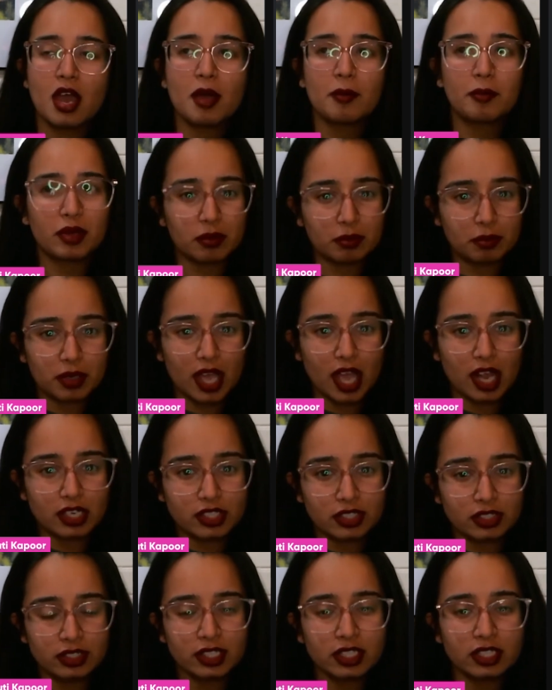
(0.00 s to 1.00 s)
But
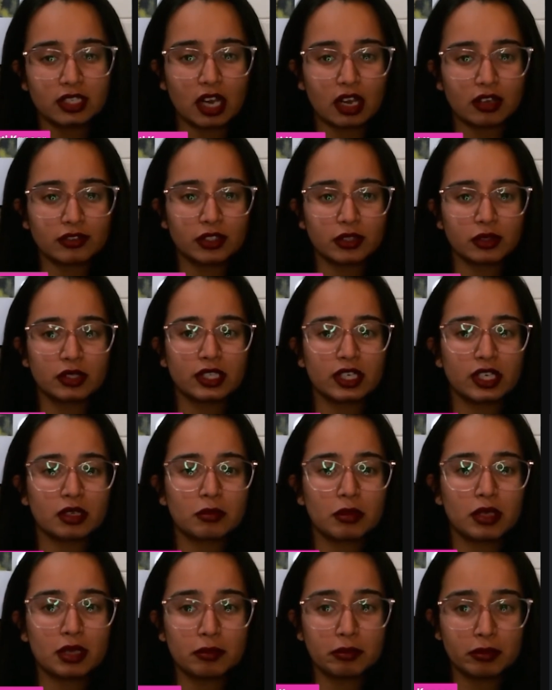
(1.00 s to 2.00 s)
actually, GraphQL can
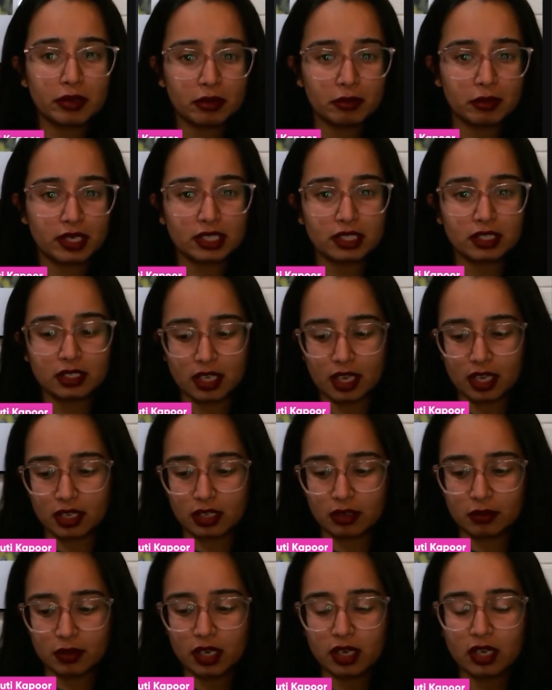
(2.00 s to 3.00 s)
be implemented
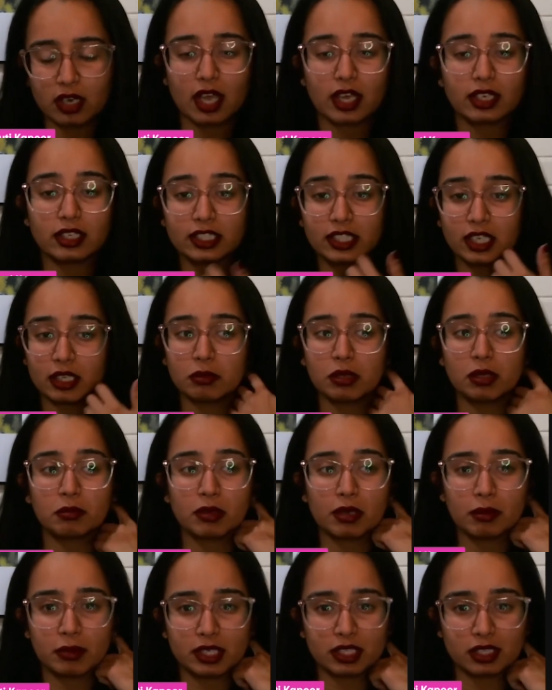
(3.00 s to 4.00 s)
anywhere, and it can be
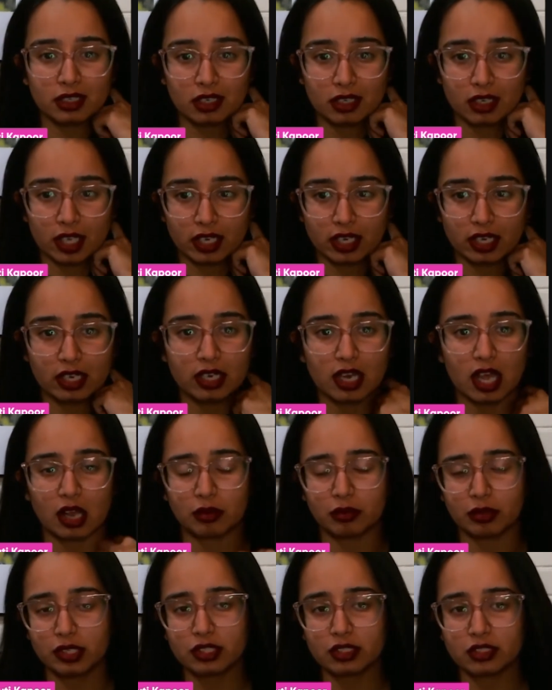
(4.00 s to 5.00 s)
implemented in any
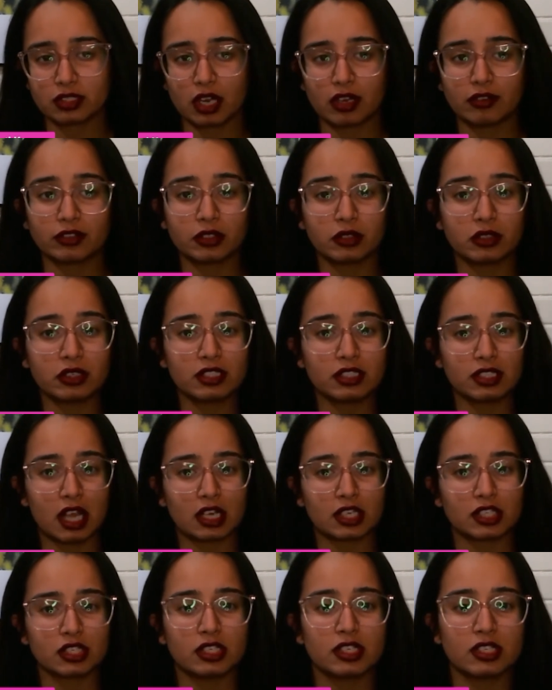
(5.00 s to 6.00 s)
language. GraphQL is
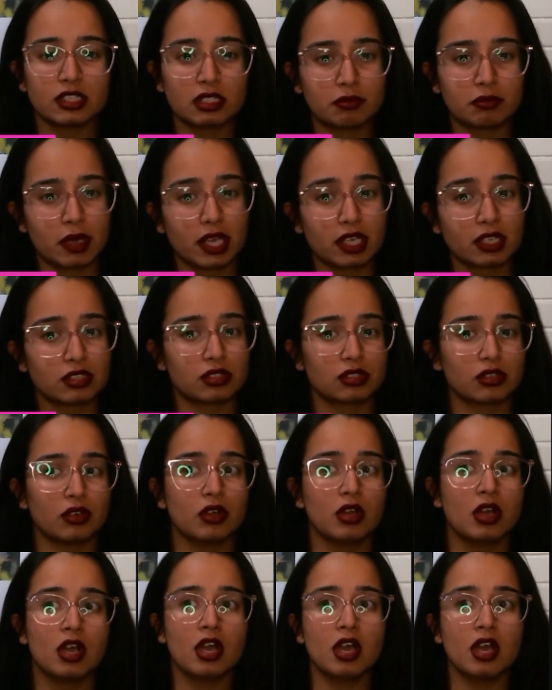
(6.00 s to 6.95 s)
actually a spec. So